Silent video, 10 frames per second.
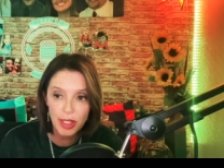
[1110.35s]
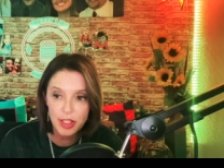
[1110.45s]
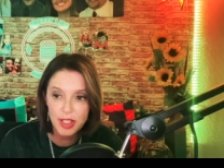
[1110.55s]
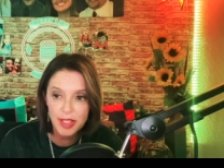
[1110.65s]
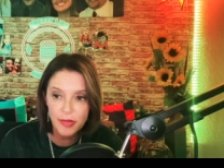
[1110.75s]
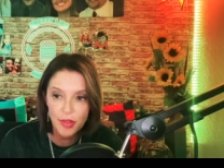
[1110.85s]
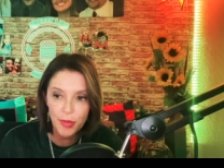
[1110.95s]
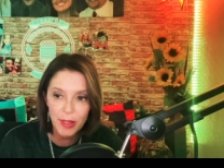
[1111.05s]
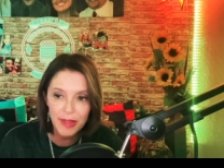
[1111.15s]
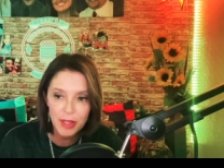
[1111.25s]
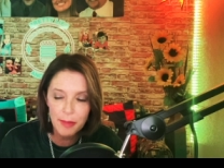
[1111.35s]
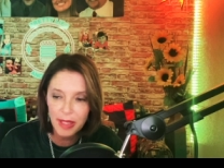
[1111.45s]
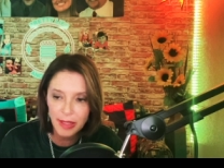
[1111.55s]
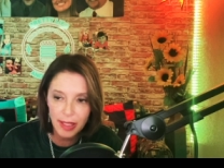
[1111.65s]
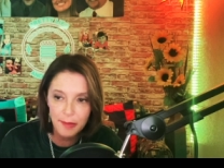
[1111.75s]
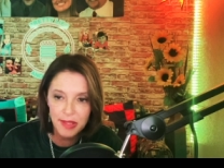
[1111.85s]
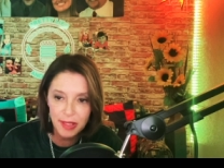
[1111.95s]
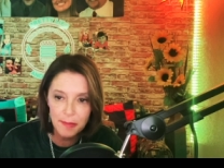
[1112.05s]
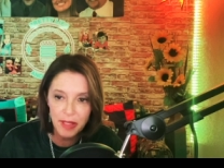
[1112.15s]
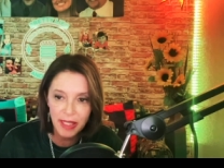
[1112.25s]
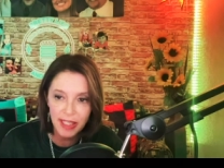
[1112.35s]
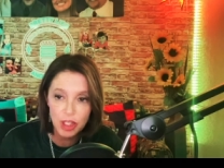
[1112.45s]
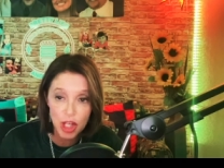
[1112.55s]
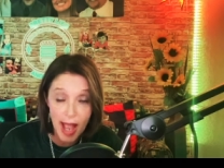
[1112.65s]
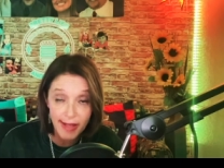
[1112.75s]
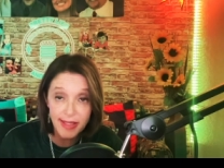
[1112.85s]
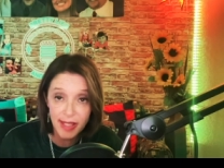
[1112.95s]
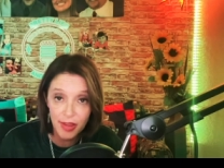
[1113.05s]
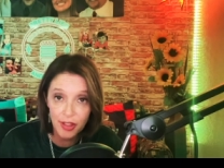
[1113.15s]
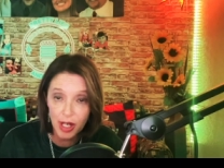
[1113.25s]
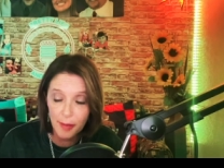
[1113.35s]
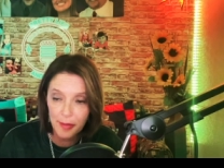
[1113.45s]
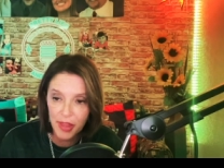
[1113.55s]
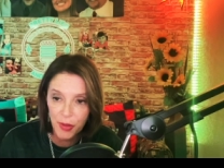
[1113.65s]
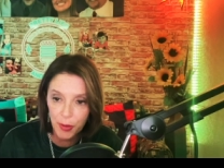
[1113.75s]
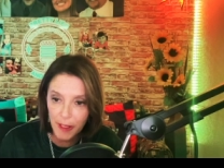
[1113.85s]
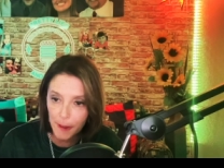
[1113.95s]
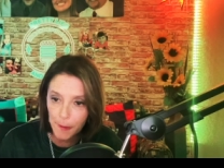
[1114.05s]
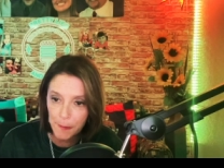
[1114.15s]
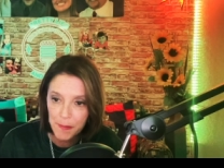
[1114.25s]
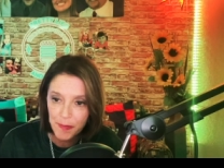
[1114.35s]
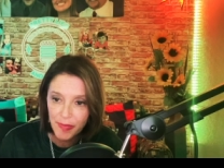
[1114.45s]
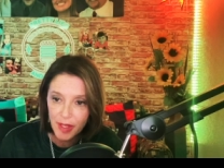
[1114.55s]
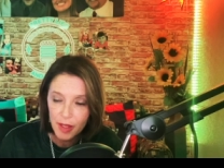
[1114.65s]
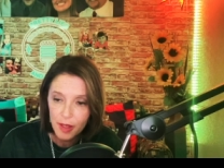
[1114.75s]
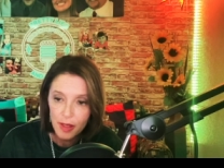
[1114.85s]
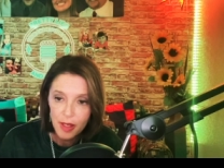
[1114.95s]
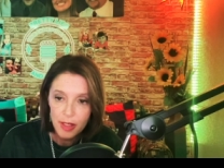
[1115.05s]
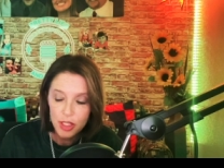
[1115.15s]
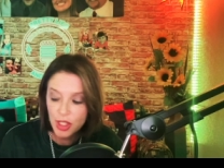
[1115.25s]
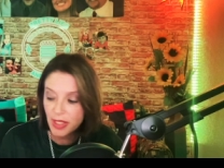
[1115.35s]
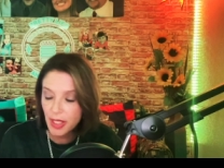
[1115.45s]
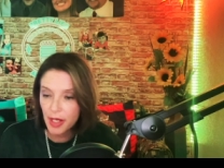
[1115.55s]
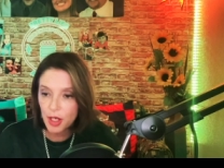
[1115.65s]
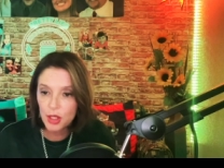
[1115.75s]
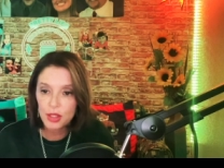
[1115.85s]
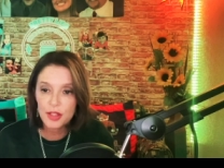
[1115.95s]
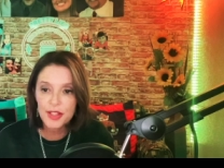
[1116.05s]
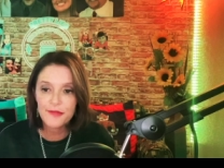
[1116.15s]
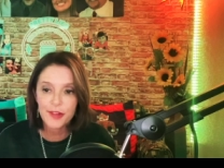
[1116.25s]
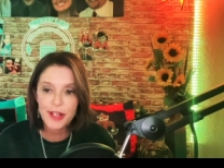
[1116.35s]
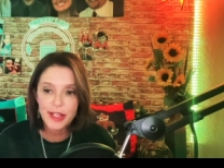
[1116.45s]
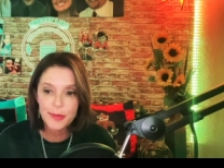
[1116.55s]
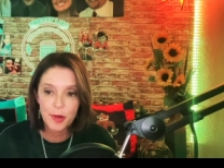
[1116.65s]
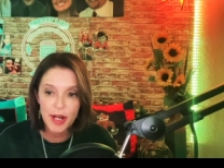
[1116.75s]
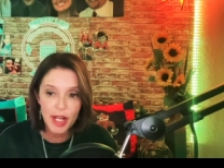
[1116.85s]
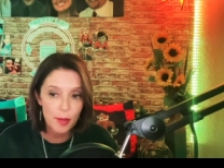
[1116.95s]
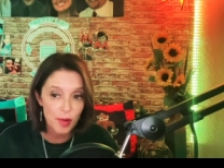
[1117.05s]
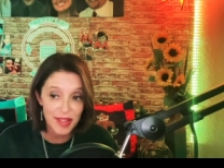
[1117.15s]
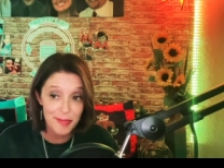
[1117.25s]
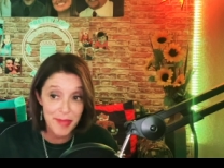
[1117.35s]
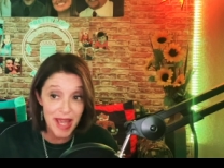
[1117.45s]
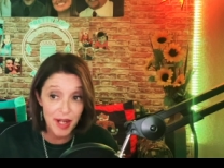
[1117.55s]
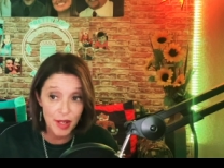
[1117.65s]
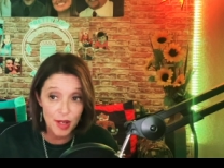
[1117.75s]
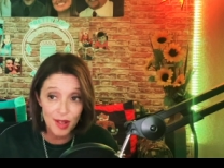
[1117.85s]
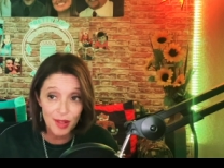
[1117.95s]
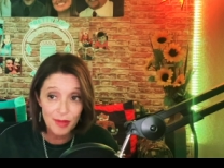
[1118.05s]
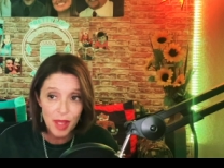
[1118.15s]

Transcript: And she said the three of them ended up sleeping in a shack together on Bethel Hill. She said hers and Frankie's breakup wasn't bad at all.